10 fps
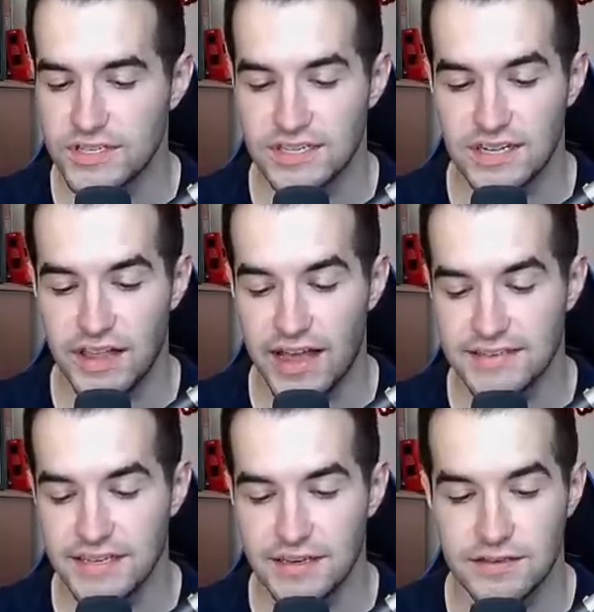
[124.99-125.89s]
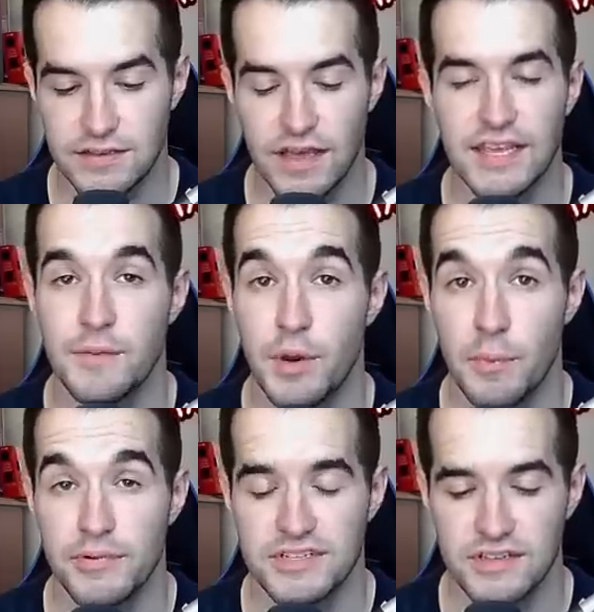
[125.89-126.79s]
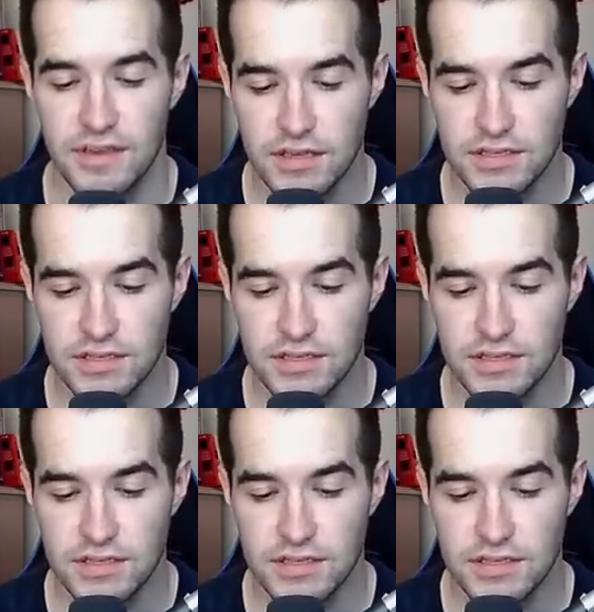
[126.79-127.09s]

It's a classic because you got to keep it up your sleeve.